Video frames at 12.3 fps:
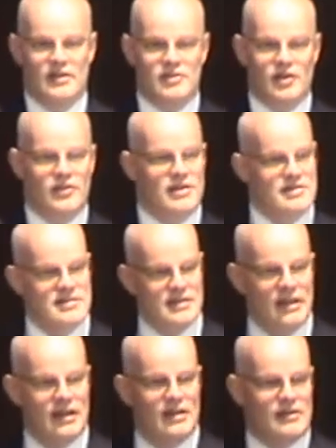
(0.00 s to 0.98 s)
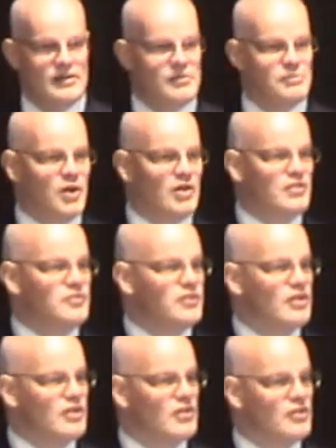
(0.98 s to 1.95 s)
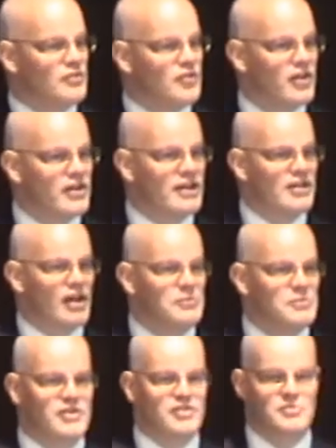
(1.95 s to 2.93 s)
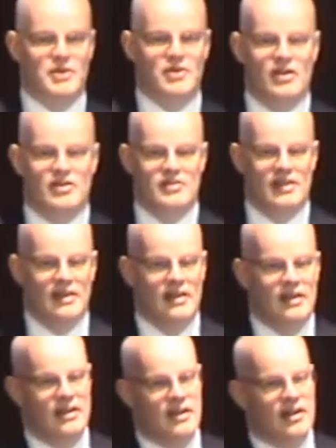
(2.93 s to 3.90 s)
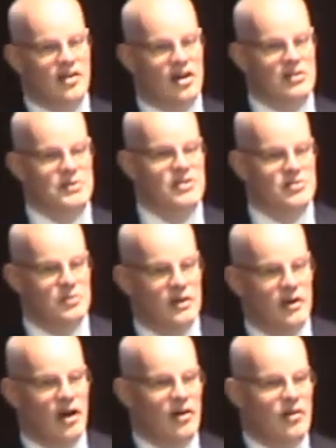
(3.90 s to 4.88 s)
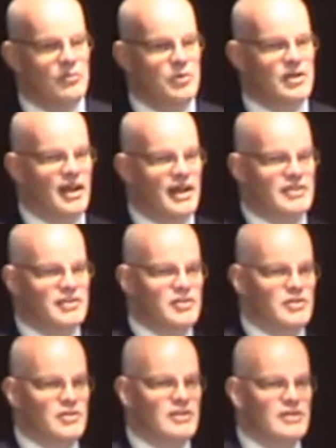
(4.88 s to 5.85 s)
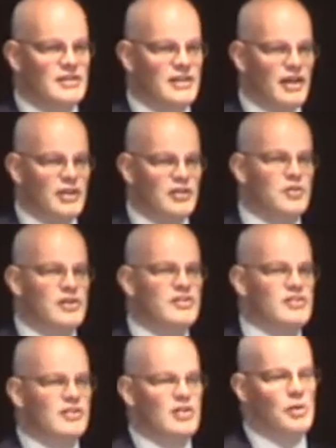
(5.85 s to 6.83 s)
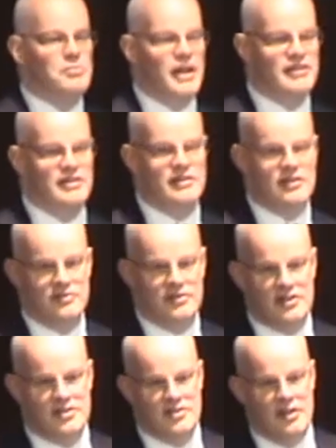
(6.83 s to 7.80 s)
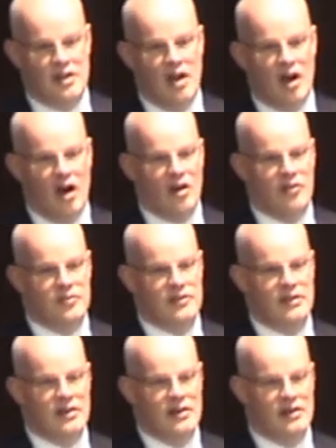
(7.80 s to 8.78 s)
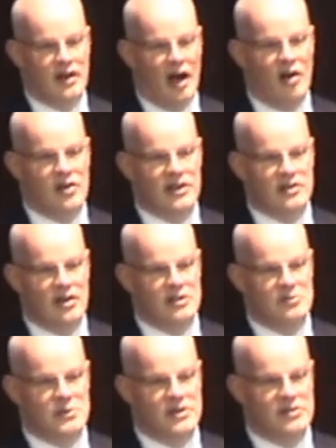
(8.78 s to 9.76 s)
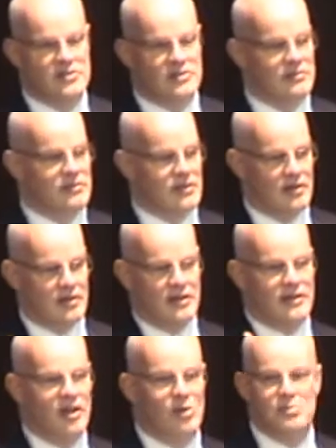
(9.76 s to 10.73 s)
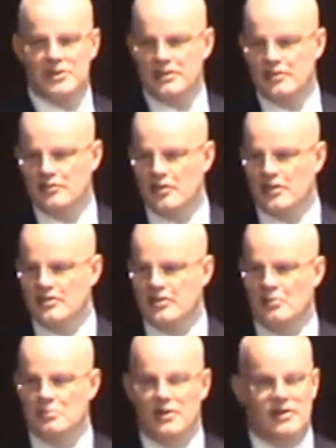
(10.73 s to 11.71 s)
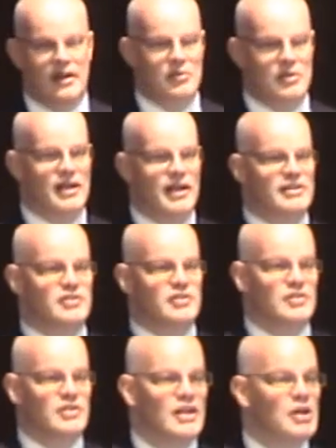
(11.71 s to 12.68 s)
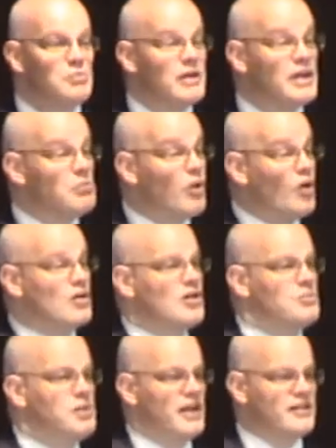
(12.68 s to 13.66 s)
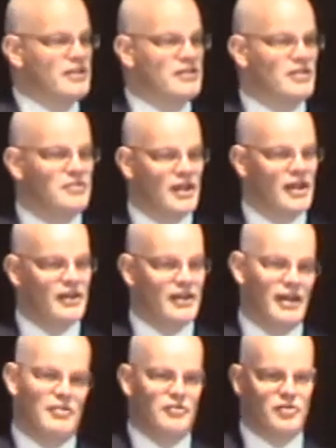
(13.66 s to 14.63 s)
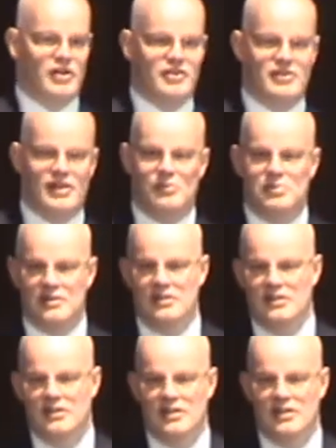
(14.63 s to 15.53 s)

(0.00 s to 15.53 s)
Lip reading: So this is important for the economists, because the economists would like to increase the competitiveness of our economies. In Lombardy, for example, they would like to be more competitive than, for example,